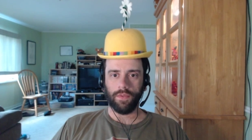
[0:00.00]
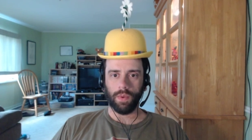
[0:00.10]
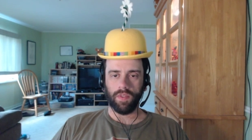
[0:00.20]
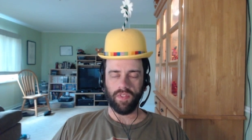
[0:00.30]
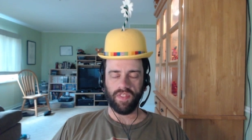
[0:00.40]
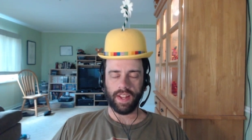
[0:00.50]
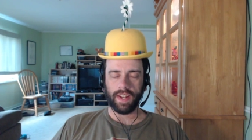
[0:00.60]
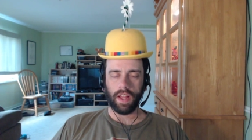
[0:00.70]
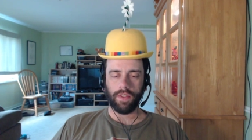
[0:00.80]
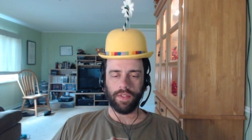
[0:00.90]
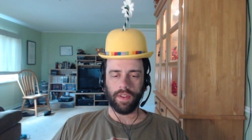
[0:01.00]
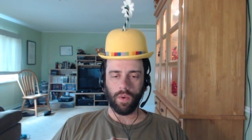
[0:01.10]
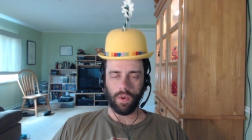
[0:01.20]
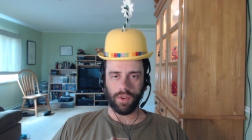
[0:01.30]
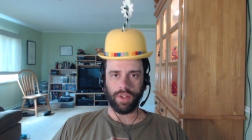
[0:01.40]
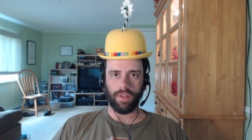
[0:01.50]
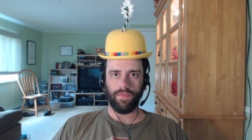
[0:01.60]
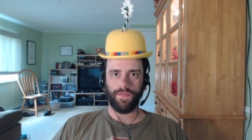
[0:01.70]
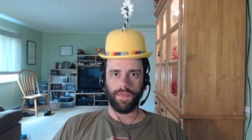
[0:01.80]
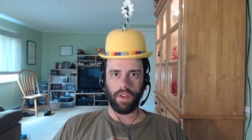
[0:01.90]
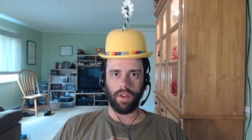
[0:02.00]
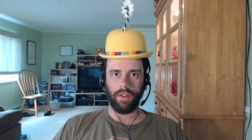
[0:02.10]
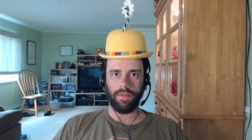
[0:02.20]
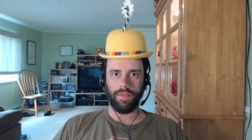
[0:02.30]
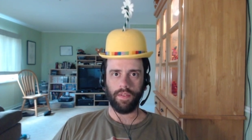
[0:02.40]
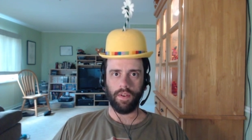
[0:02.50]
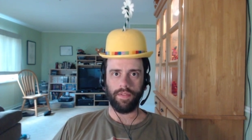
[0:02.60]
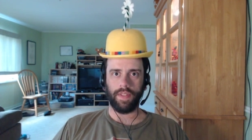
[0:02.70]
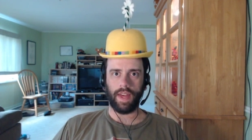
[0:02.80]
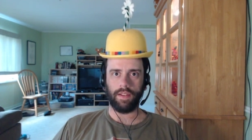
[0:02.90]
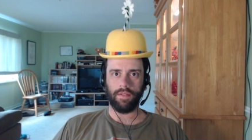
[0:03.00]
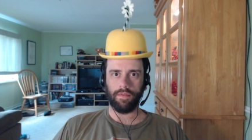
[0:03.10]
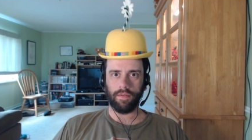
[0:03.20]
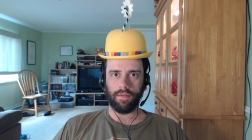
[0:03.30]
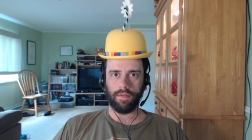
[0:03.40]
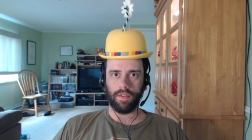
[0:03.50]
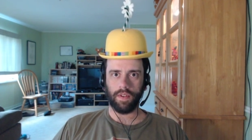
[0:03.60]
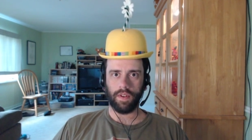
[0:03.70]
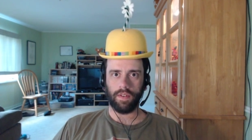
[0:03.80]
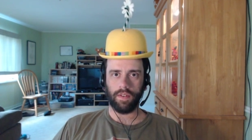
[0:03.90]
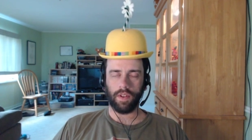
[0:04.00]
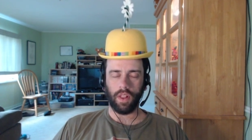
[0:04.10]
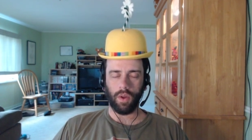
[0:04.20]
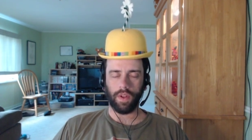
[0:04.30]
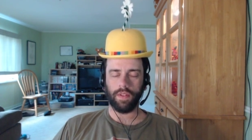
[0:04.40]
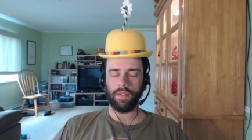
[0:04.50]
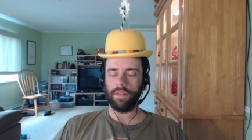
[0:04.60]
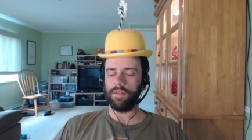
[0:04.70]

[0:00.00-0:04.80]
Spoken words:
if we would find out the origin of that cloak.